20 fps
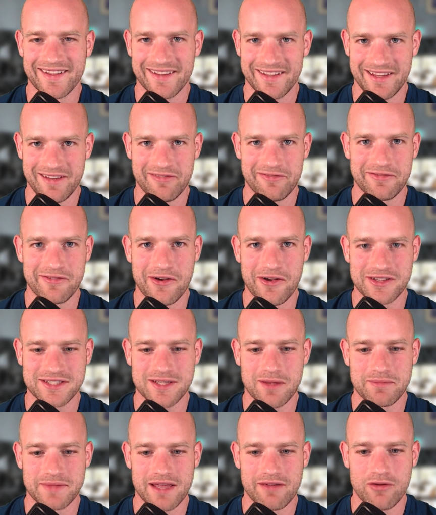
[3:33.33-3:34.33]
if
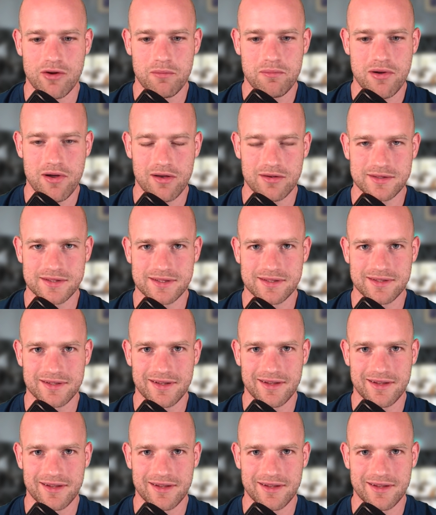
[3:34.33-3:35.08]
some developers